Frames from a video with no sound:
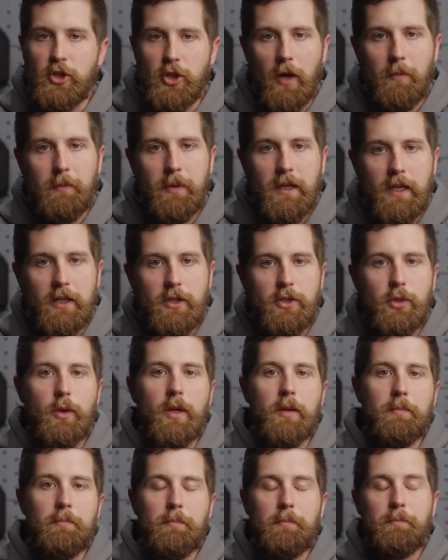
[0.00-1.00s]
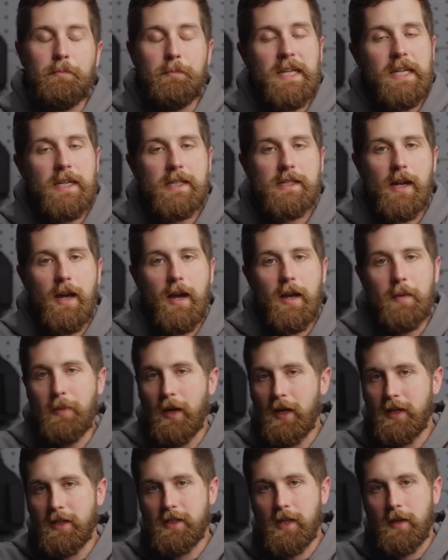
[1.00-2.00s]
Jumping into it, B S I,
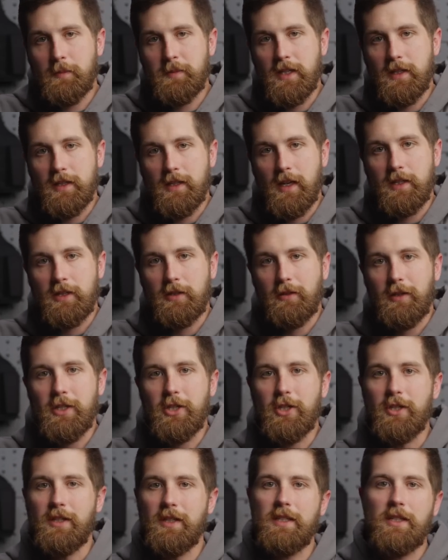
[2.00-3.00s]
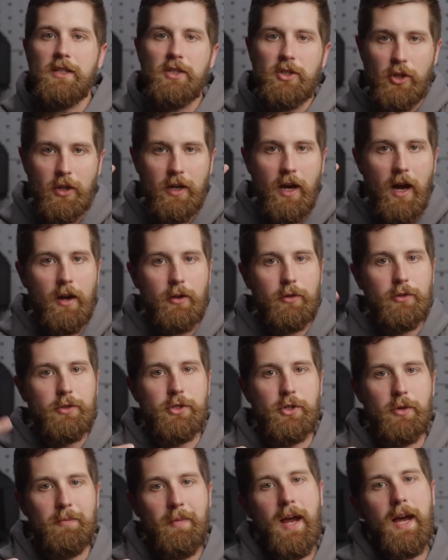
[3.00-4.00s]
body substance isolation. This is your goggles,
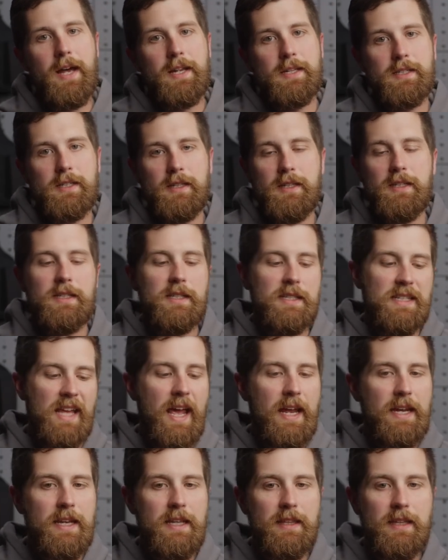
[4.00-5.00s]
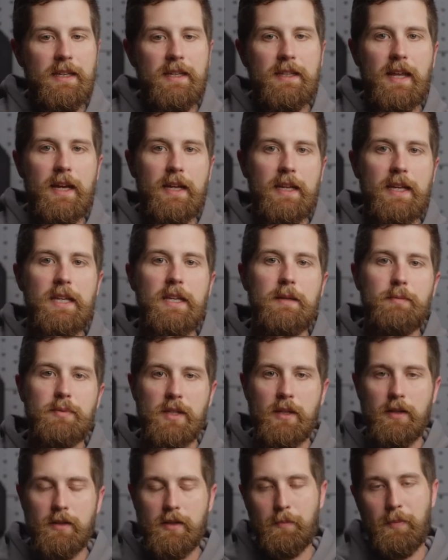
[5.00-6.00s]
your mask. This is anything that
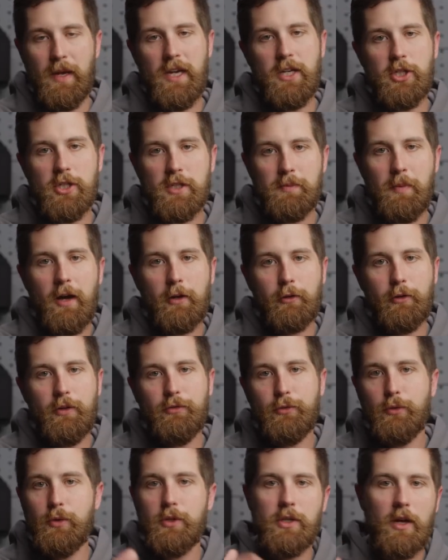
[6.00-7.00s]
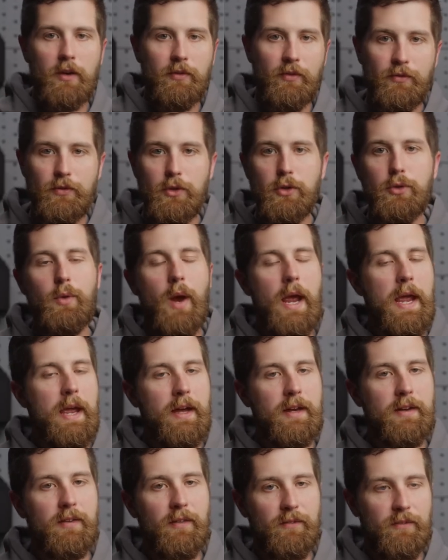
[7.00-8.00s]
keeps the patient's bodily fluids off of you
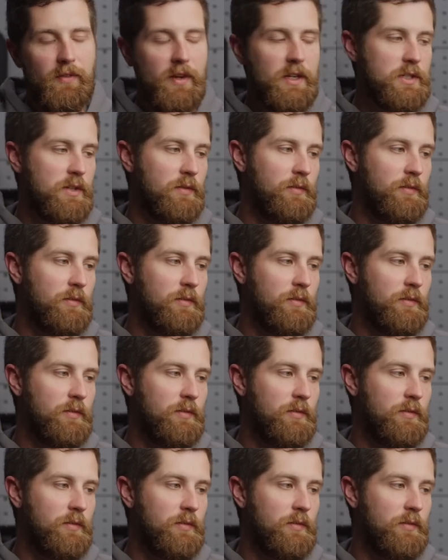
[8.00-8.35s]
and vice